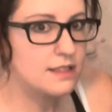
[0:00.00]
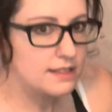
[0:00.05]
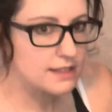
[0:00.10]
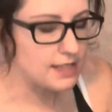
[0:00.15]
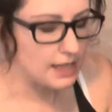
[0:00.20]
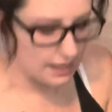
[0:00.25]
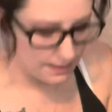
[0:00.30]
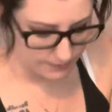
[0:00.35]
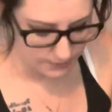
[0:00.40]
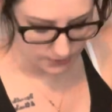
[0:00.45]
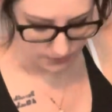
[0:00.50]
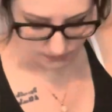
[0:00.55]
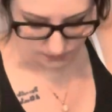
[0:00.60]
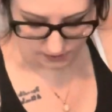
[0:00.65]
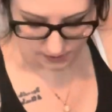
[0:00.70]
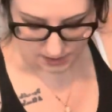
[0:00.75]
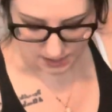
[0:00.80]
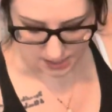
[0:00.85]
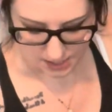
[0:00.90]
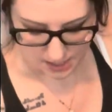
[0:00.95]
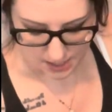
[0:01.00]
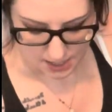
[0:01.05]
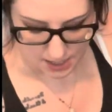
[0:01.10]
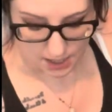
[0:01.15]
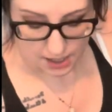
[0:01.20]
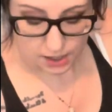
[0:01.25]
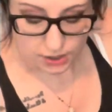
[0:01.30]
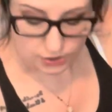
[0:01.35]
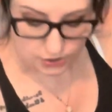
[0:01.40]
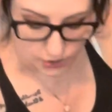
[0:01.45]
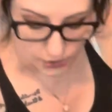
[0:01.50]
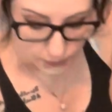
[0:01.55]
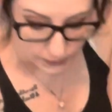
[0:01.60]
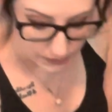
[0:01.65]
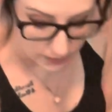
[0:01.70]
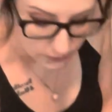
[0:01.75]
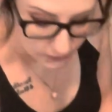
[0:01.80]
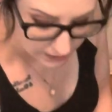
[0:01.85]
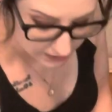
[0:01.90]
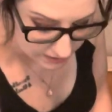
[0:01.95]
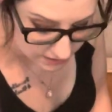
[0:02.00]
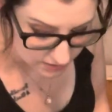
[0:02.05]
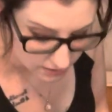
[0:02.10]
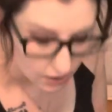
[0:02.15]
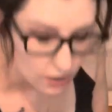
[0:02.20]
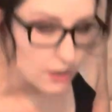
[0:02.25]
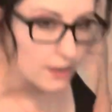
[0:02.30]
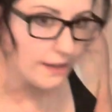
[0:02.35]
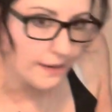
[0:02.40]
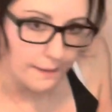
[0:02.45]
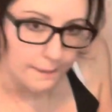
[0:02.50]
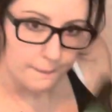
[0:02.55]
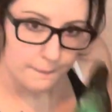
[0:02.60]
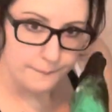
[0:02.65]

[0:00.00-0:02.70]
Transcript: top coat. So we don't want it to harden.